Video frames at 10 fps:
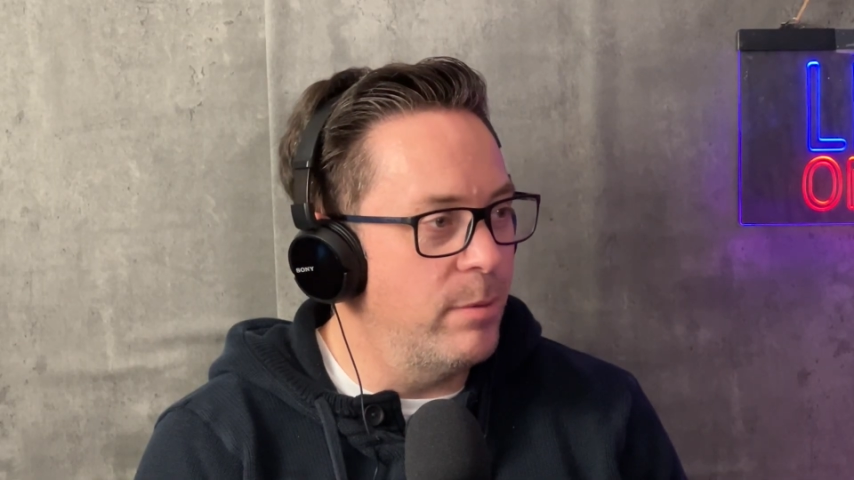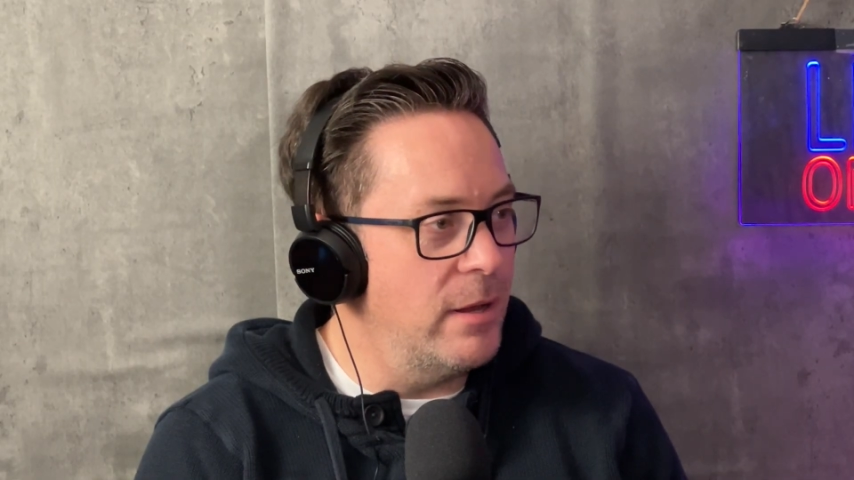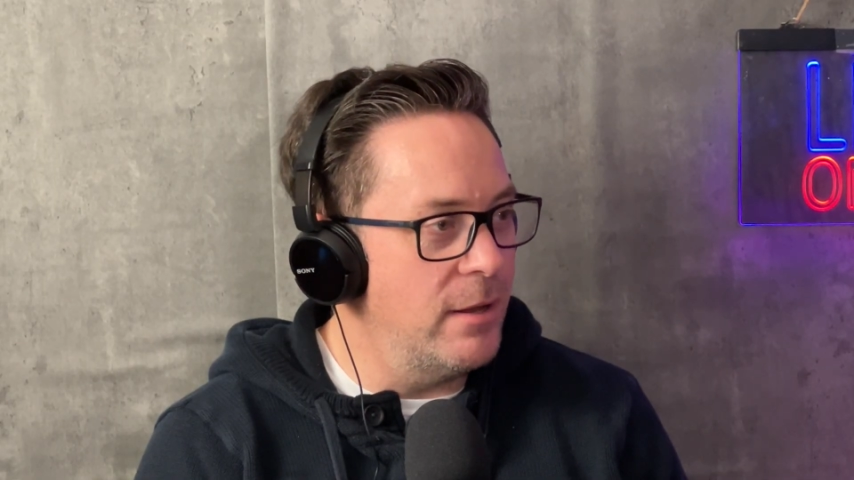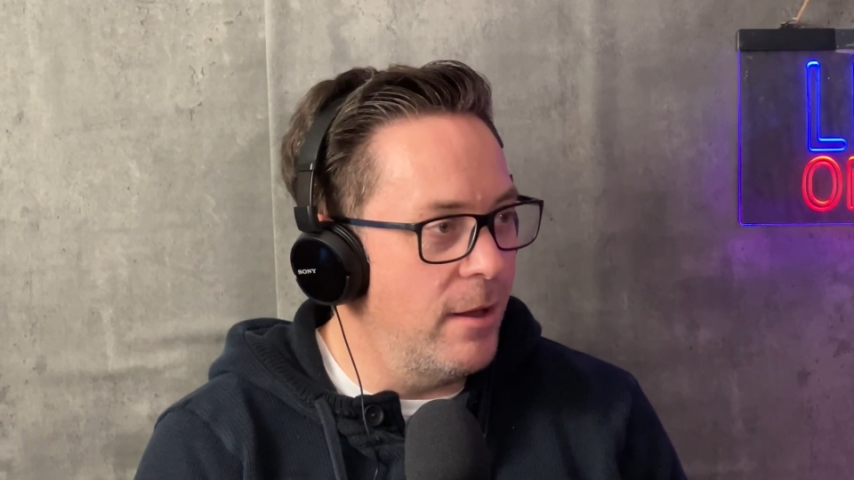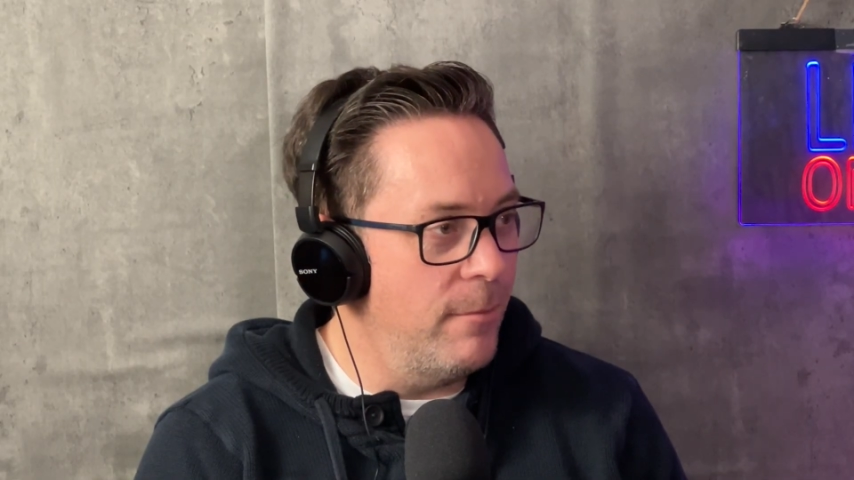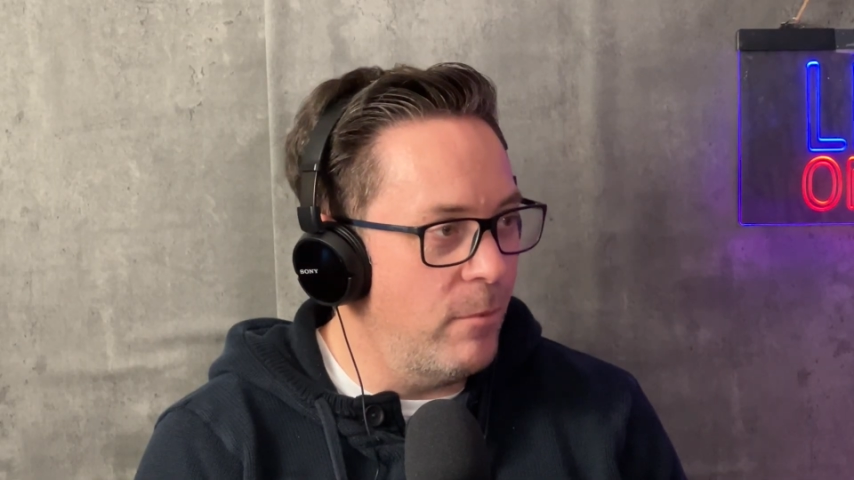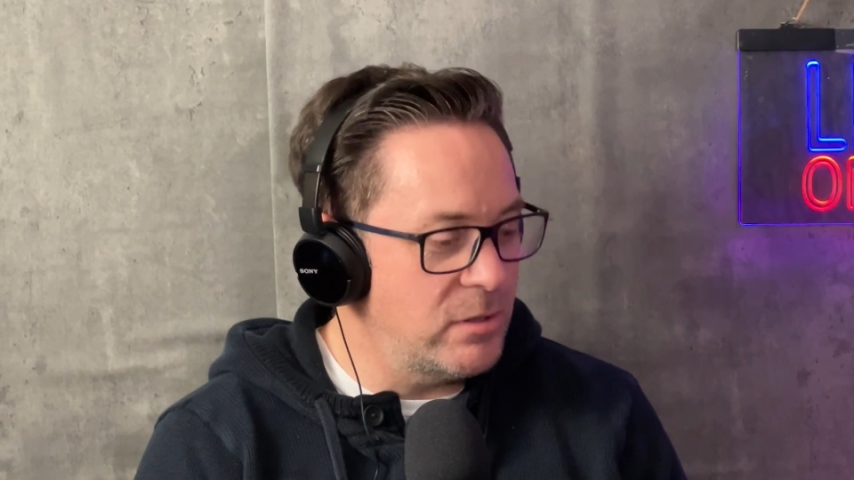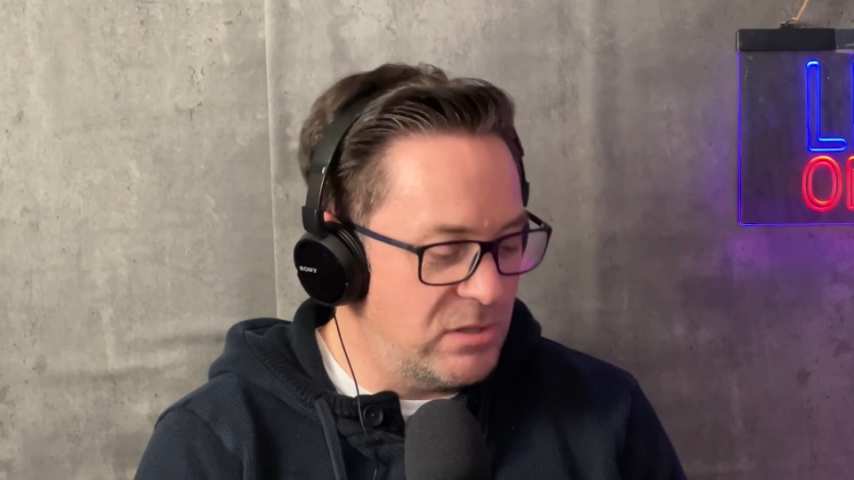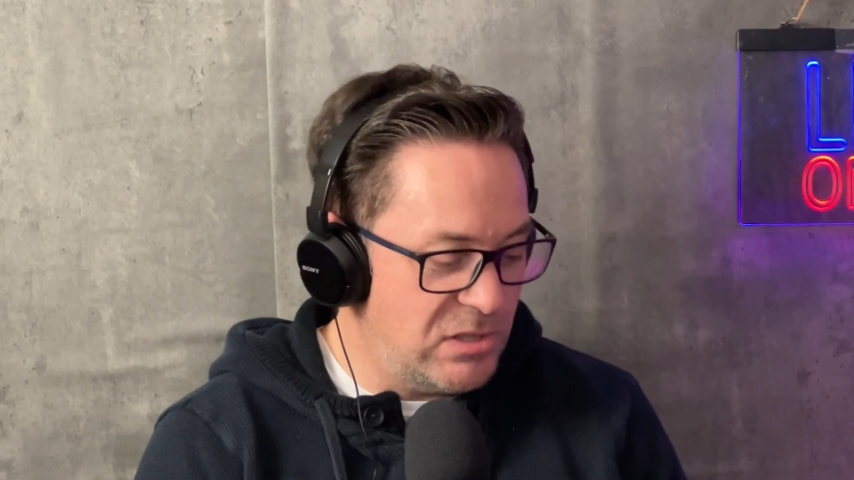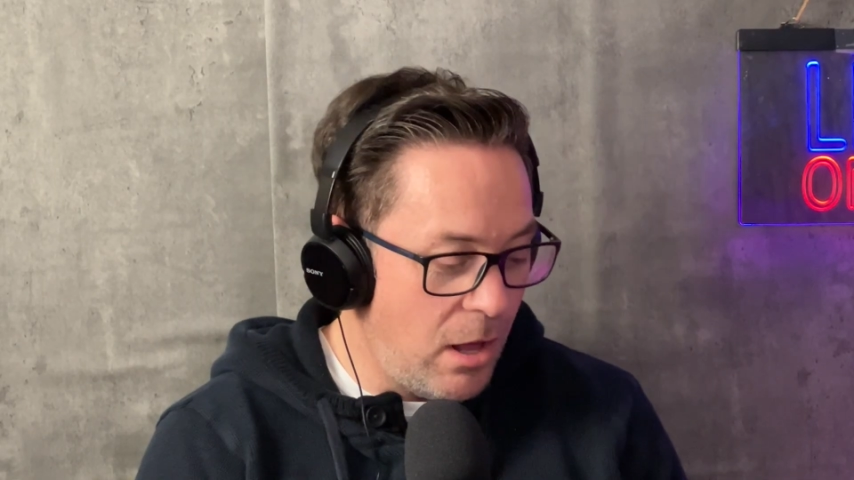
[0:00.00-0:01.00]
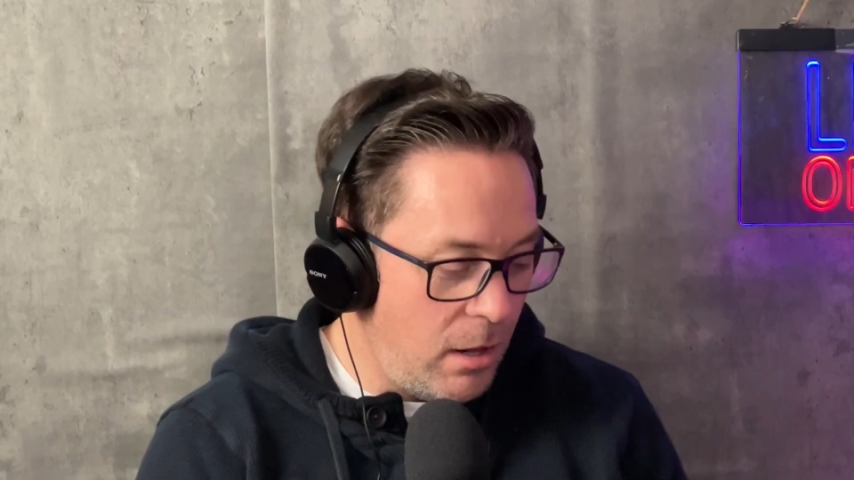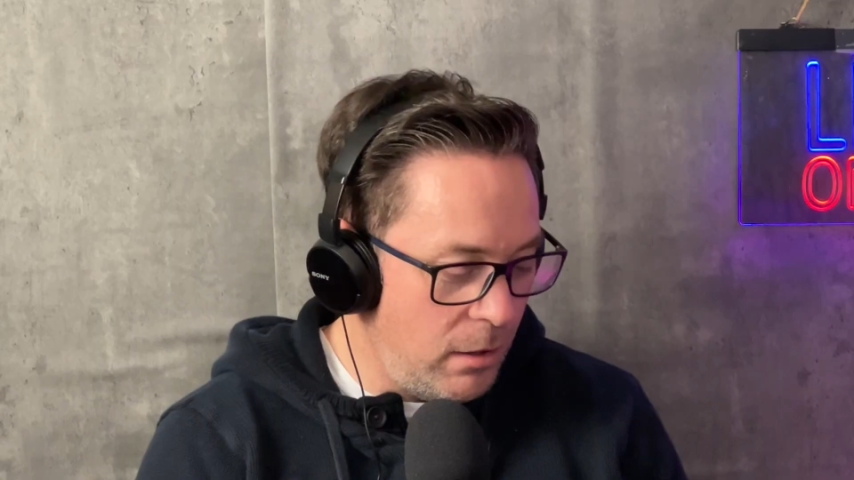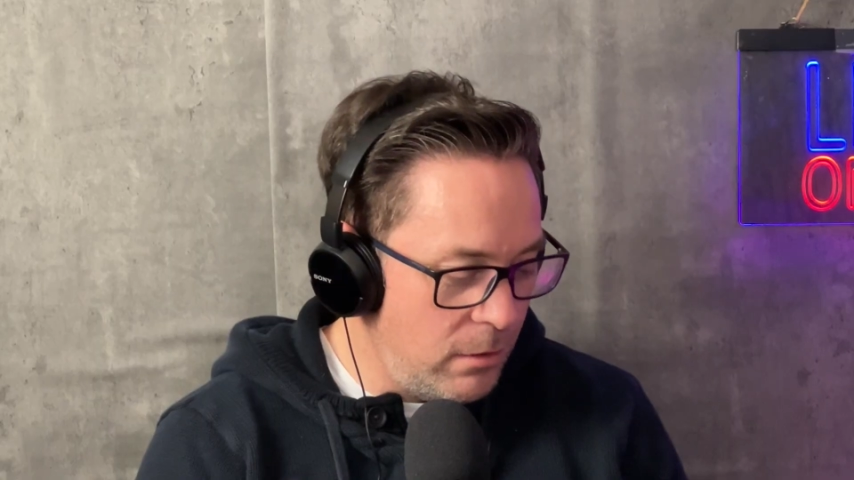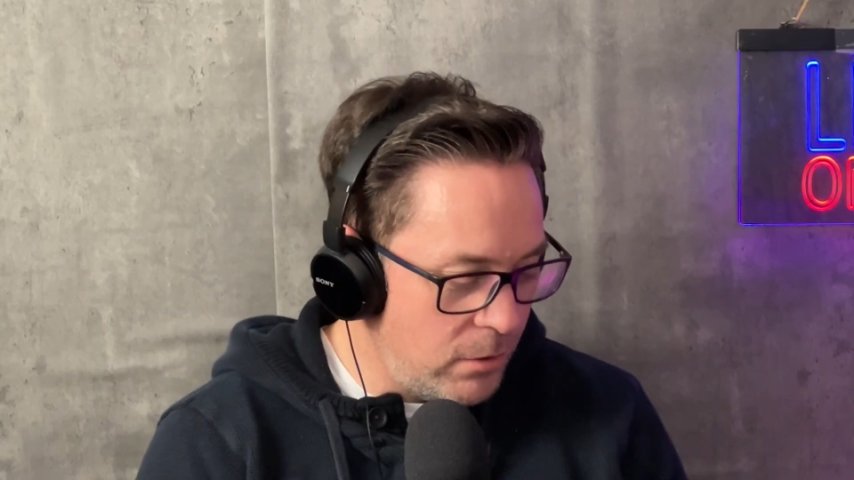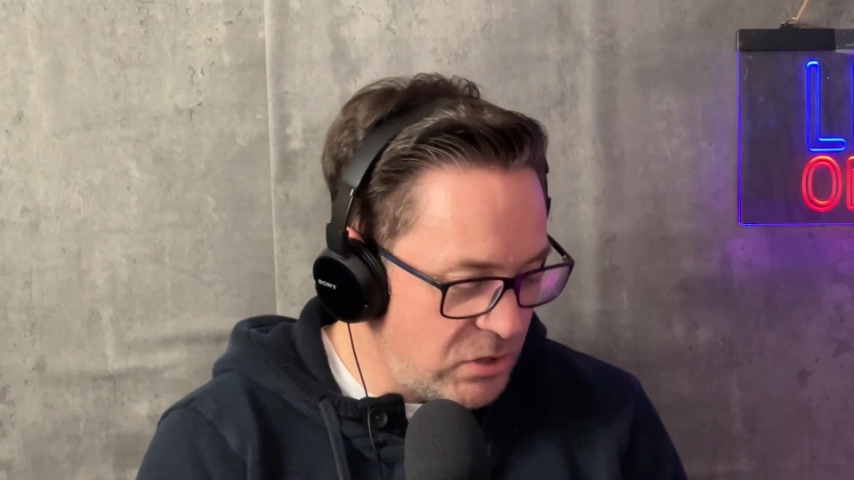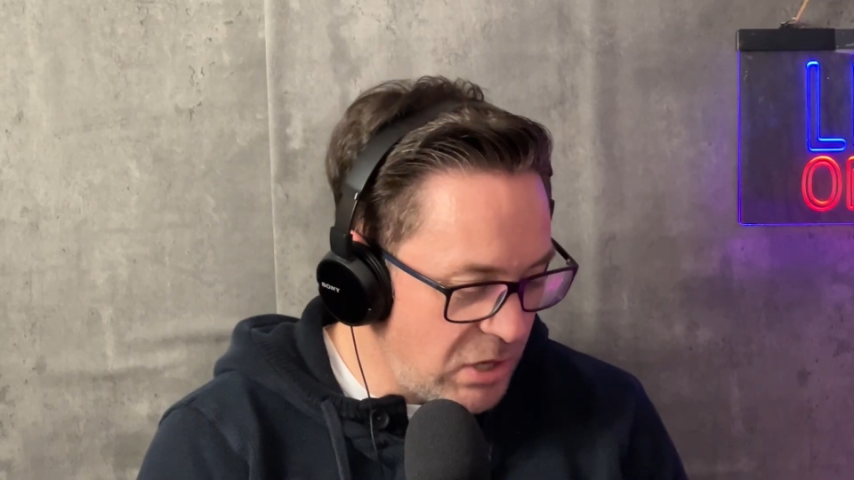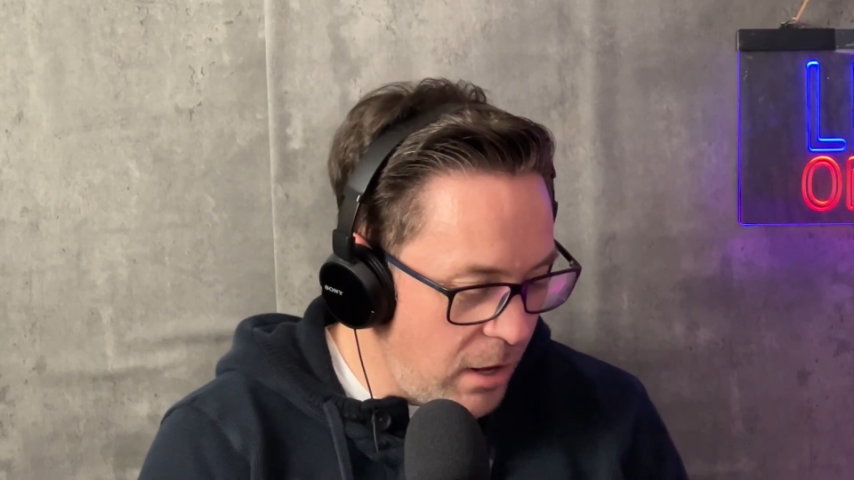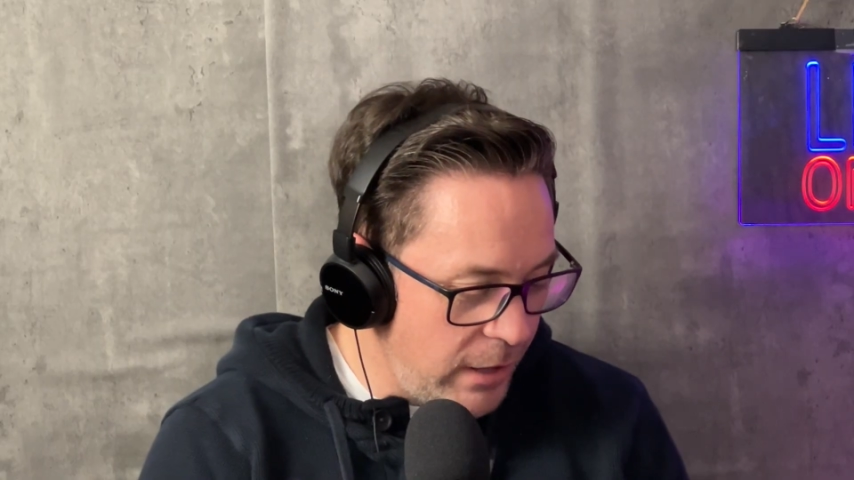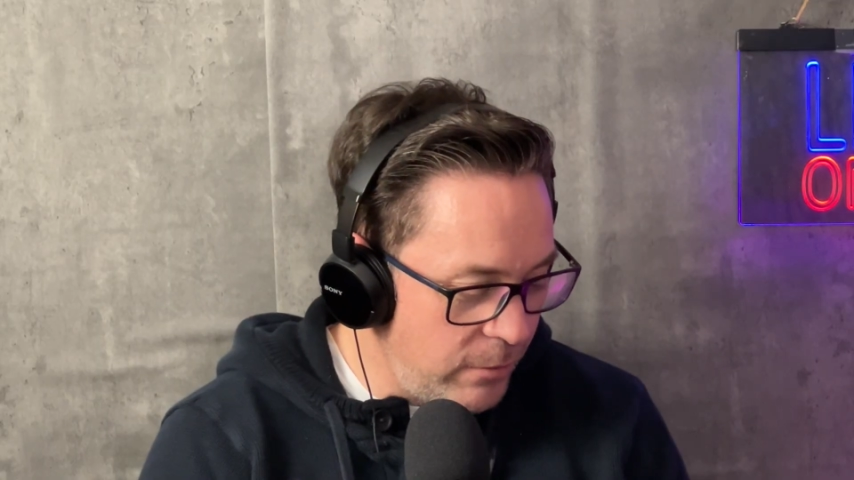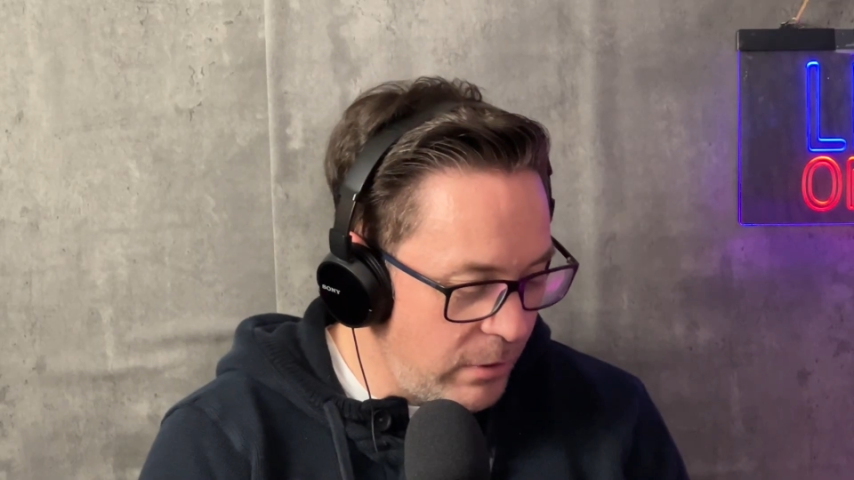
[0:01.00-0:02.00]
but what's Saul or
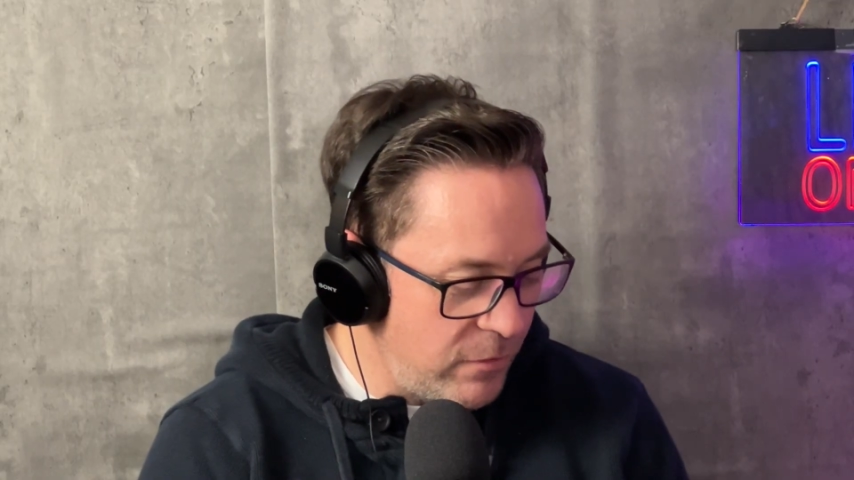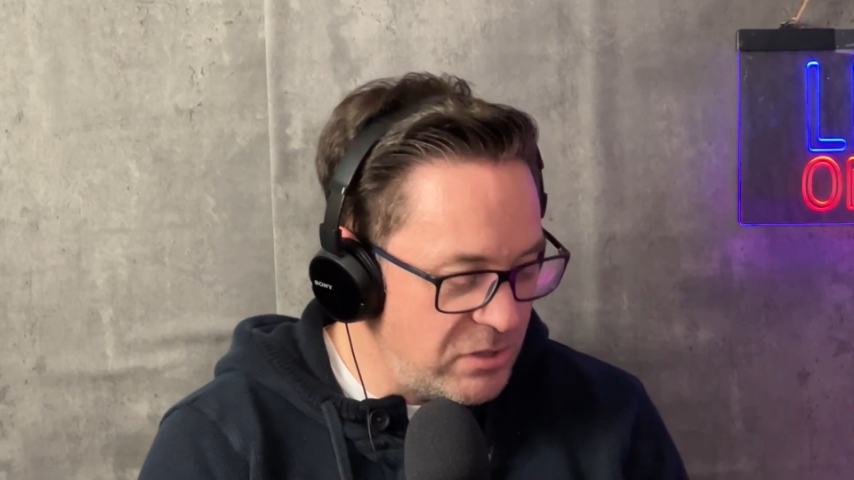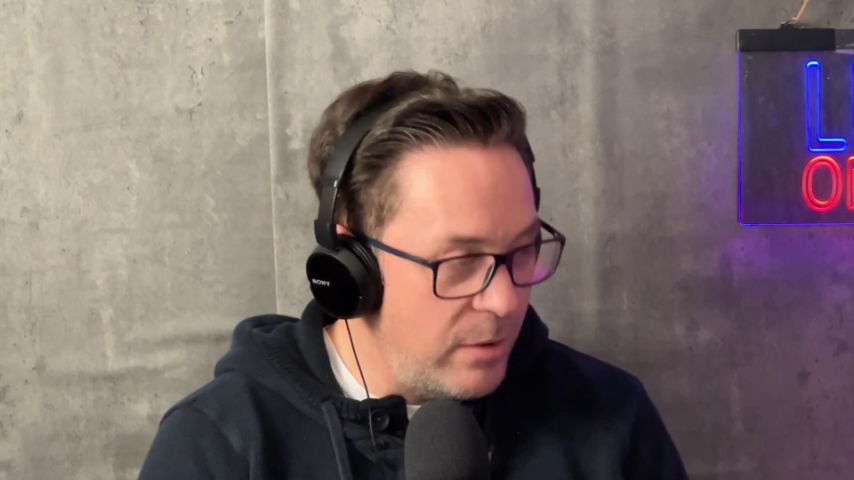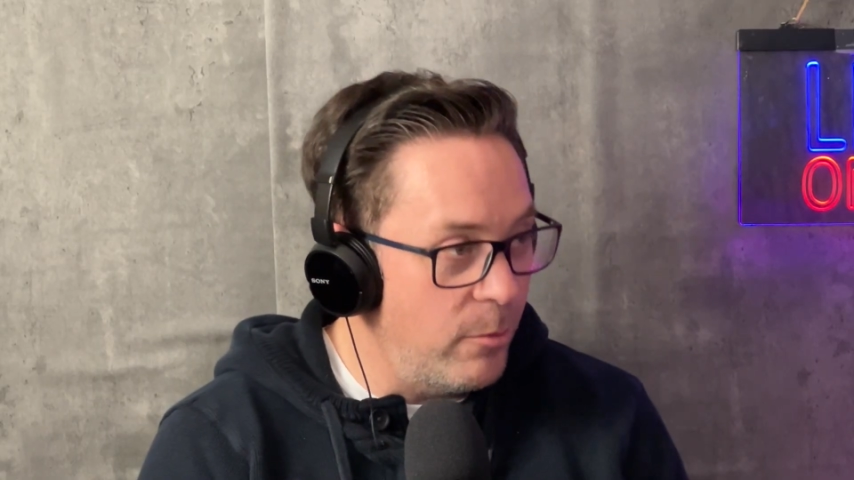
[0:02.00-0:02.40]
Son, whatever his name